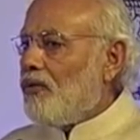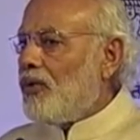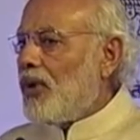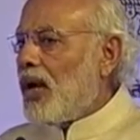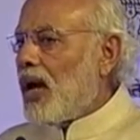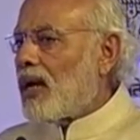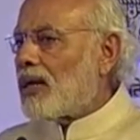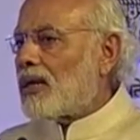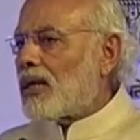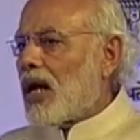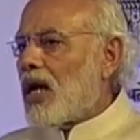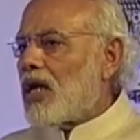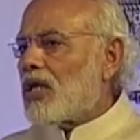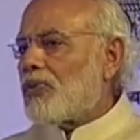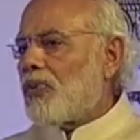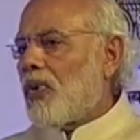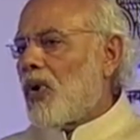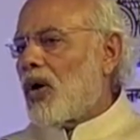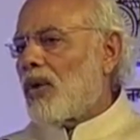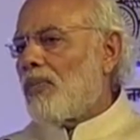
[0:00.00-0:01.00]
We are
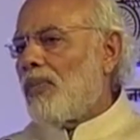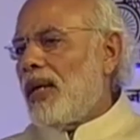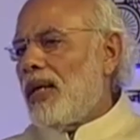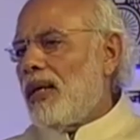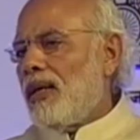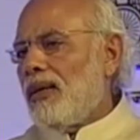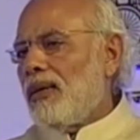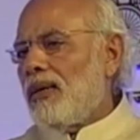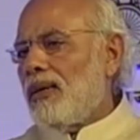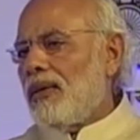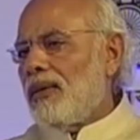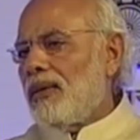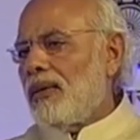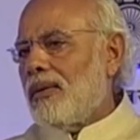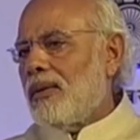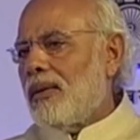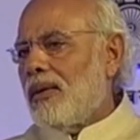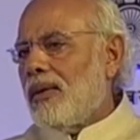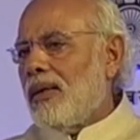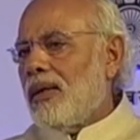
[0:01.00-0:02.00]
transforming
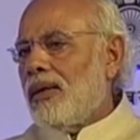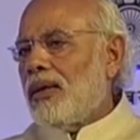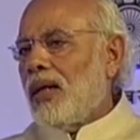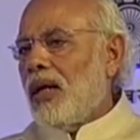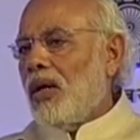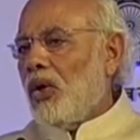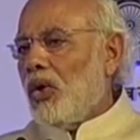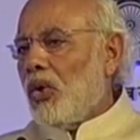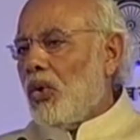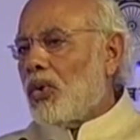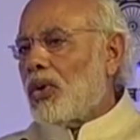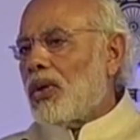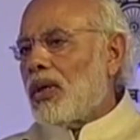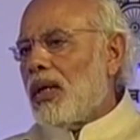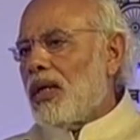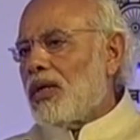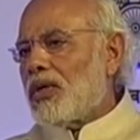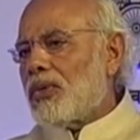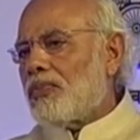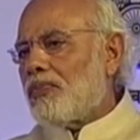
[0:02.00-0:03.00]
the look
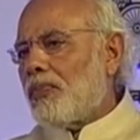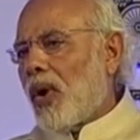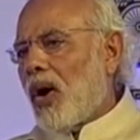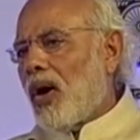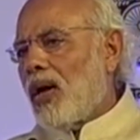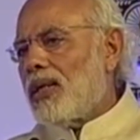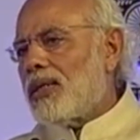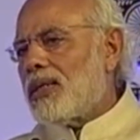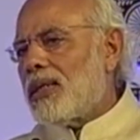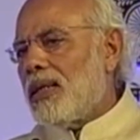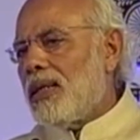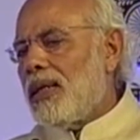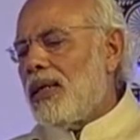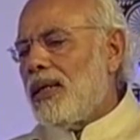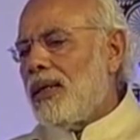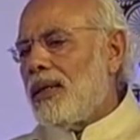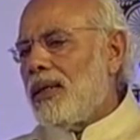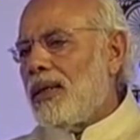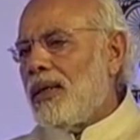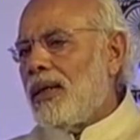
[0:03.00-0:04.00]
east
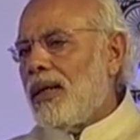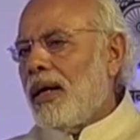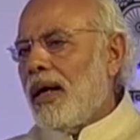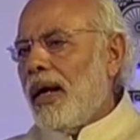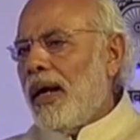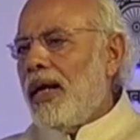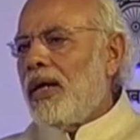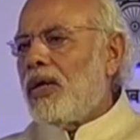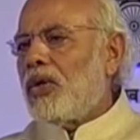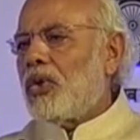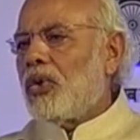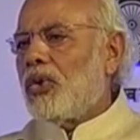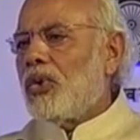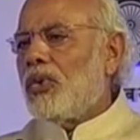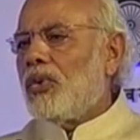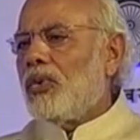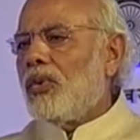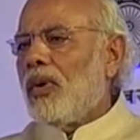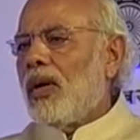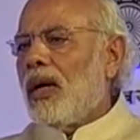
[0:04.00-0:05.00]
policy
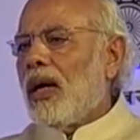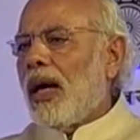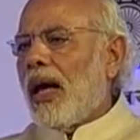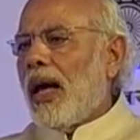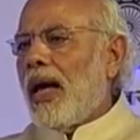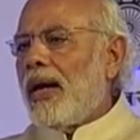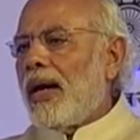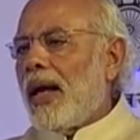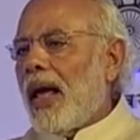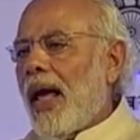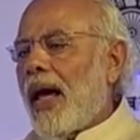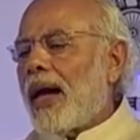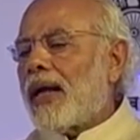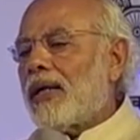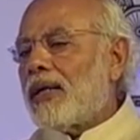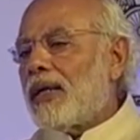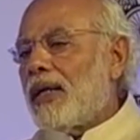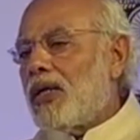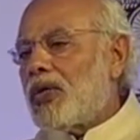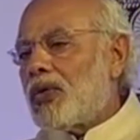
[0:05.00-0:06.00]
into an
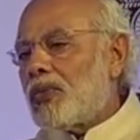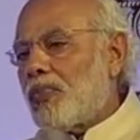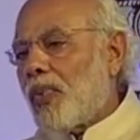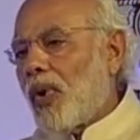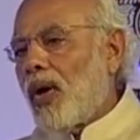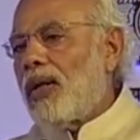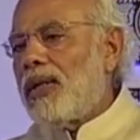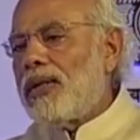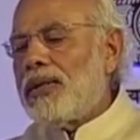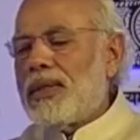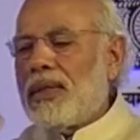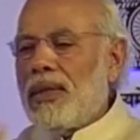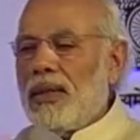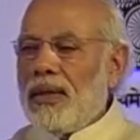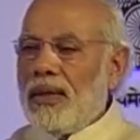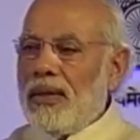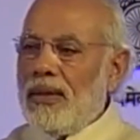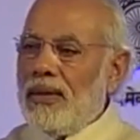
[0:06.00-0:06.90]
act east policy.